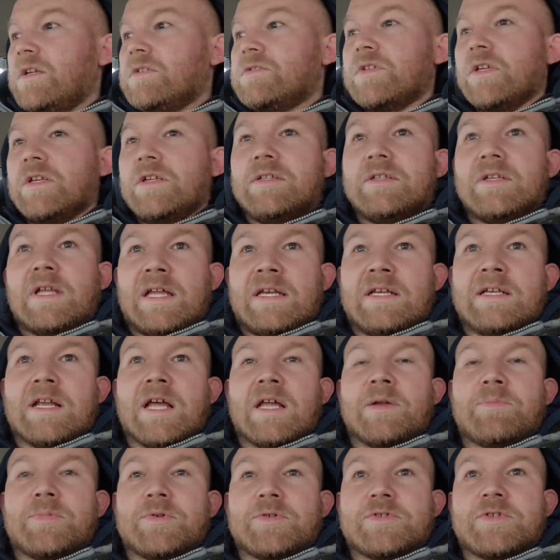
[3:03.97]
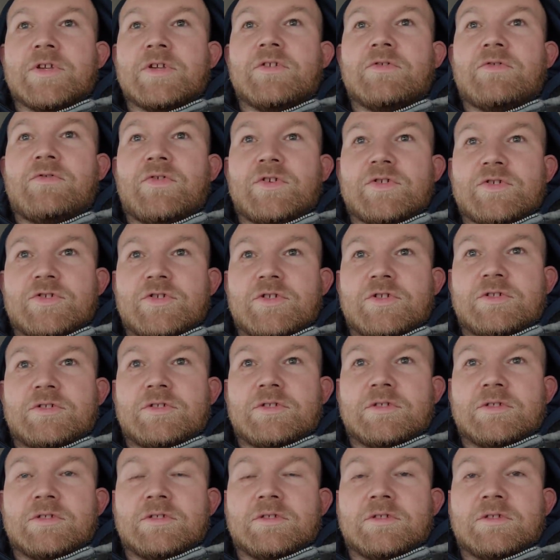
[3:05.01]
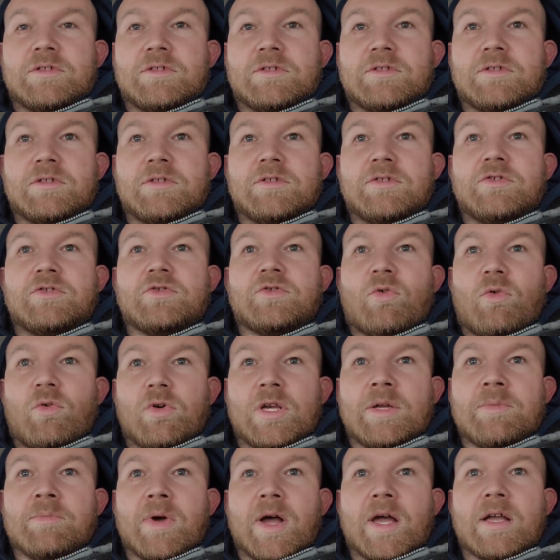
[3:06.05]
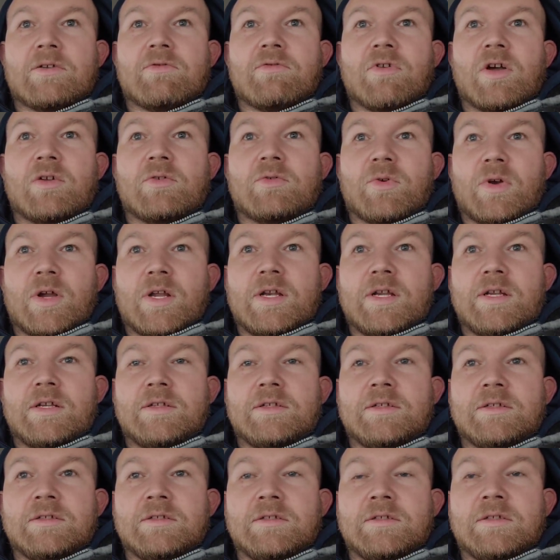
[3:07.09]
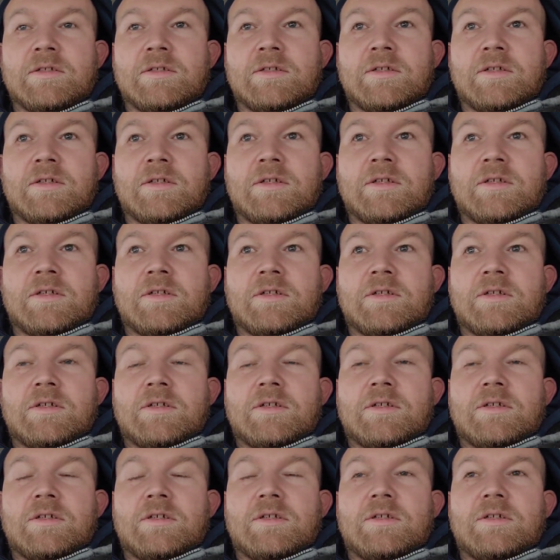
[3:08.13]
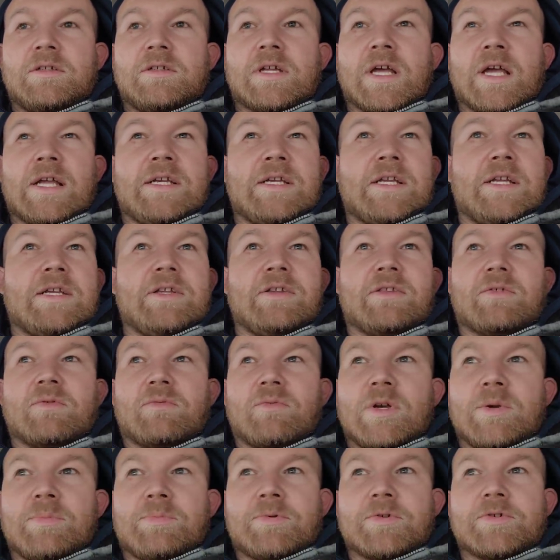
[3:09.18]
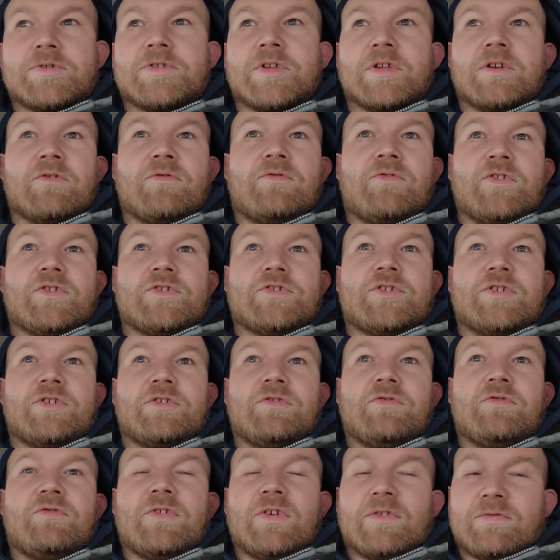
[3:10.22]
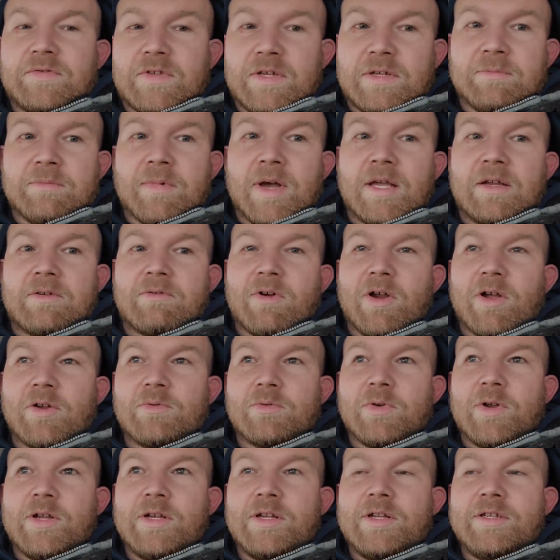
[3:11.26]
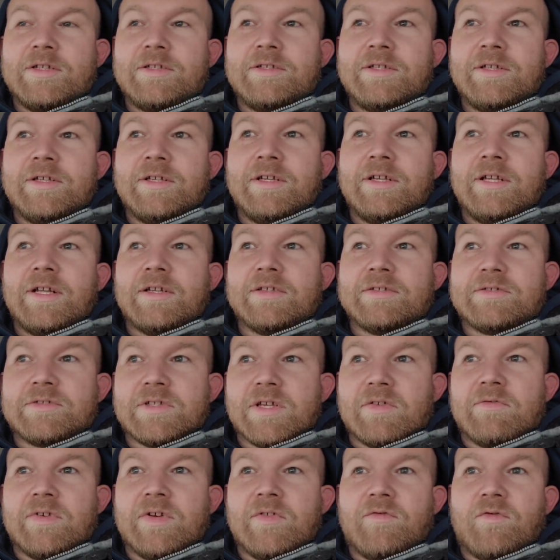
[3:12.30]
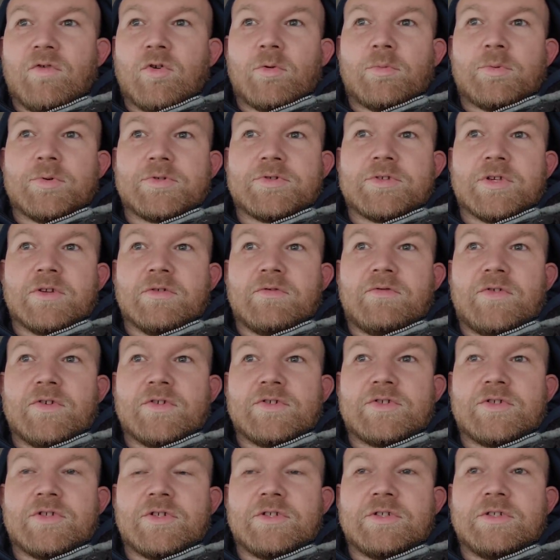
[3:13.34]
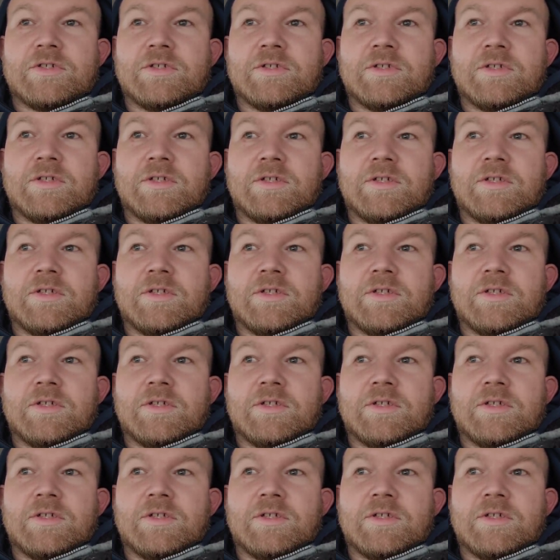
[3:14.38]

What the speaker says: It's a 99% efficient, 20 micron rated, 93% efficient, 15 micron rated, and 74% efficient